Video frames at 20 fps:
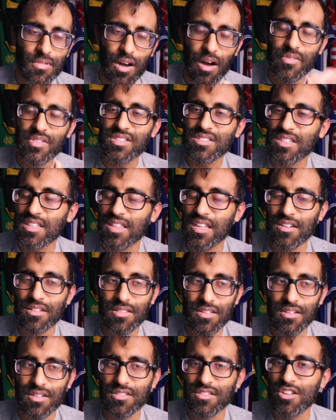obviously they're
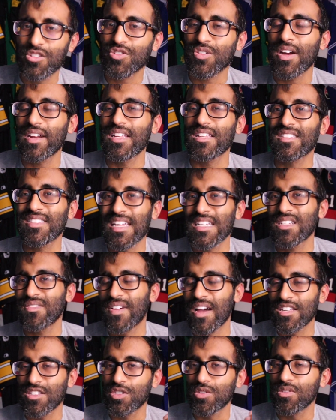trying to
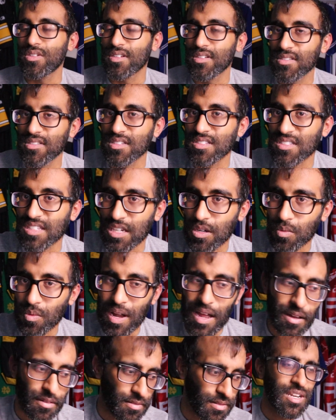incentivize you to stick around.